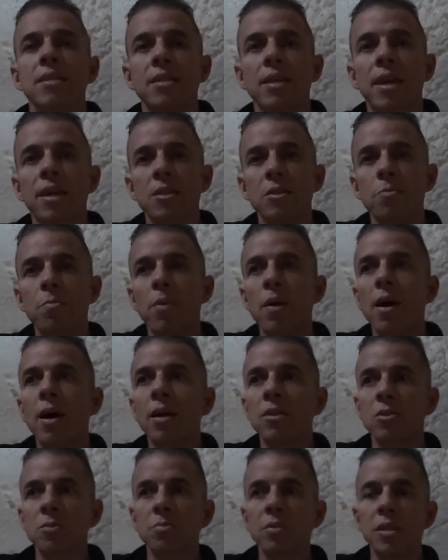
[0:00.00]
that is
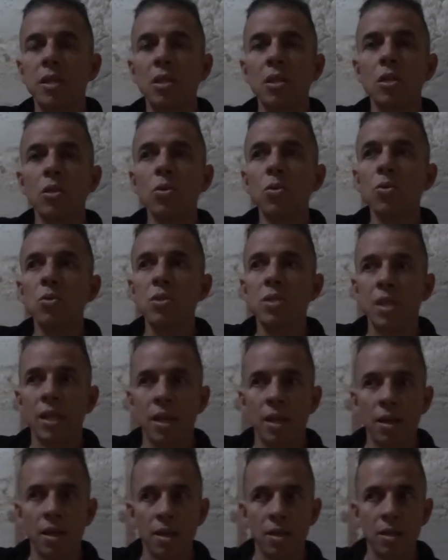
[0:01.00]
possibly
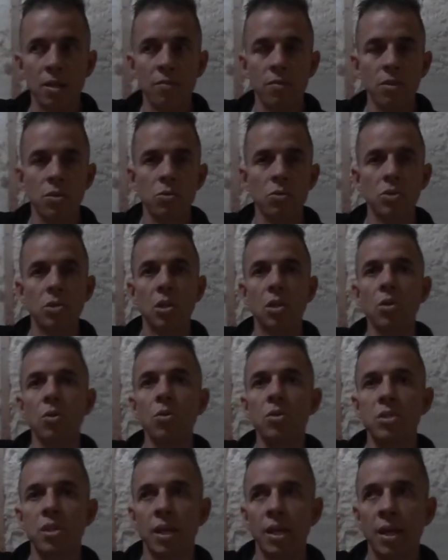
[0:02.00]
an individual is
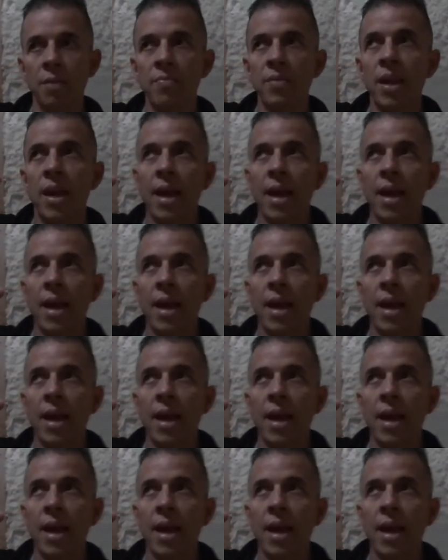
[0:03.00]
losing